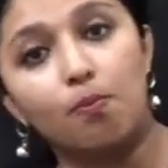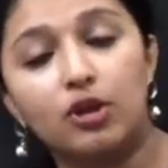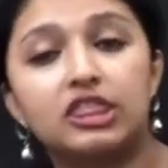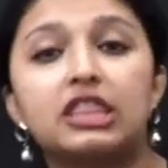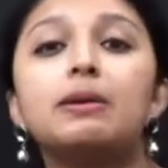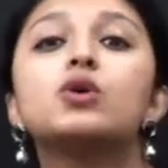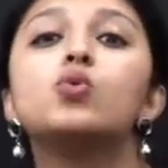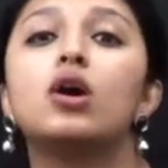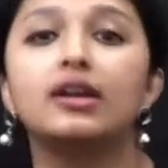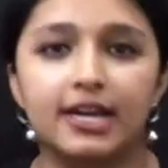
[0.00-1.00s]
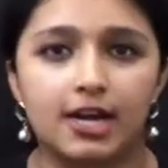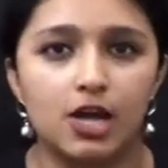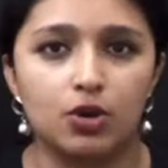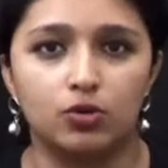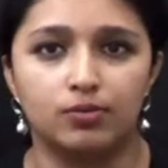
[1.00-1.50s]
mottama coordinated ah
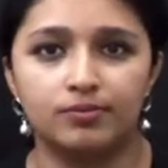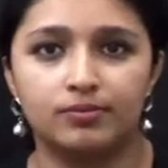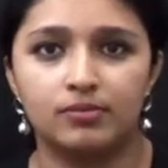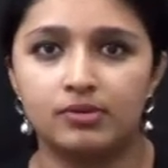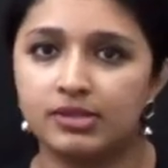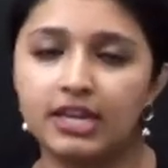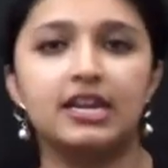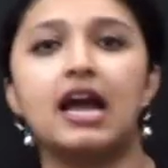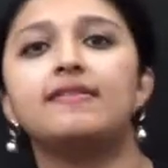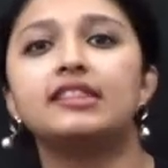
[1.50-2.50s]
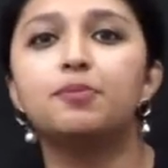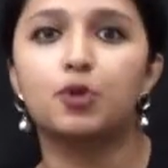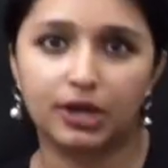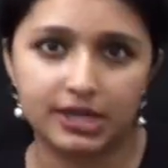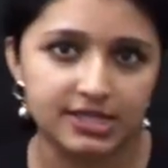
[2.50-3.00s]
irukum. Seri na vandu
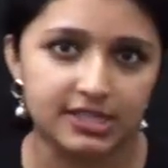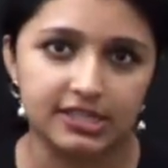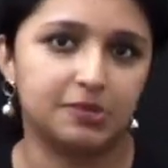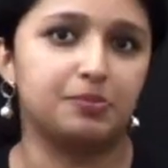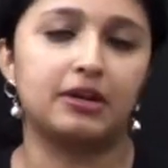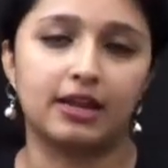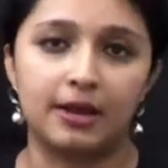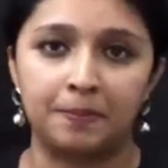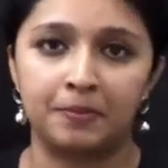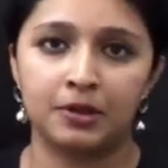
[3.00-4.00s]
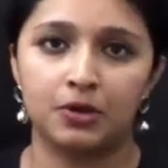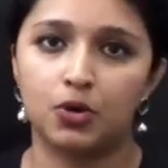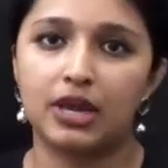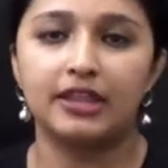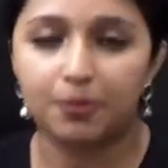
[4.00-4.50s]
protein synthesize pandren.
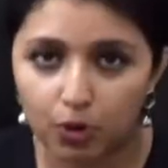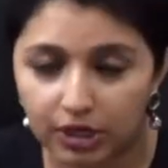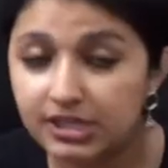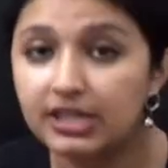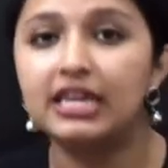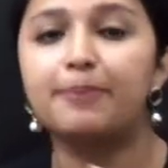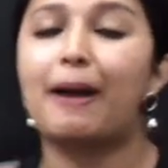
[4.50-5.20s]
Okay, and the proteins ah neat